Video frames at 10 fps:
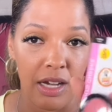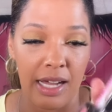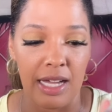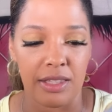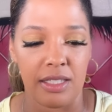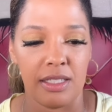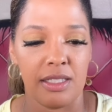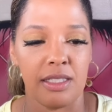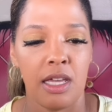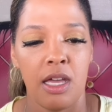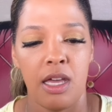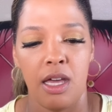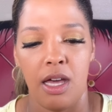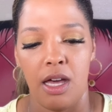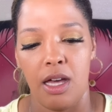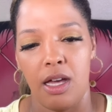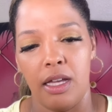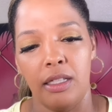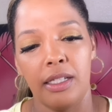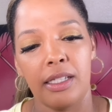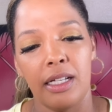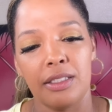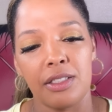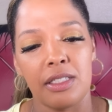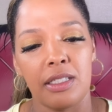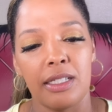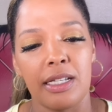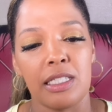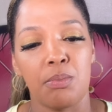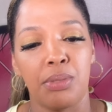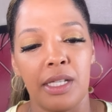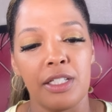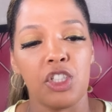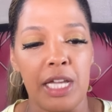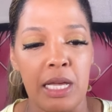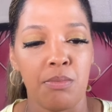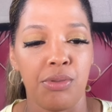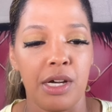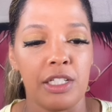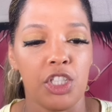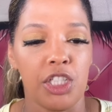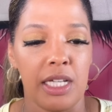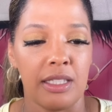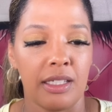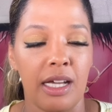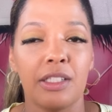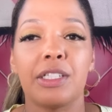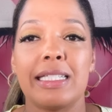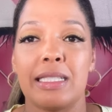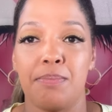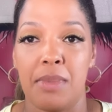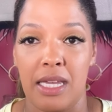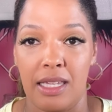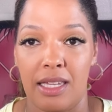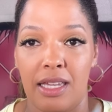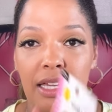I got this uh, LA Colors Deluxe Blush and Brush, and the color is mink.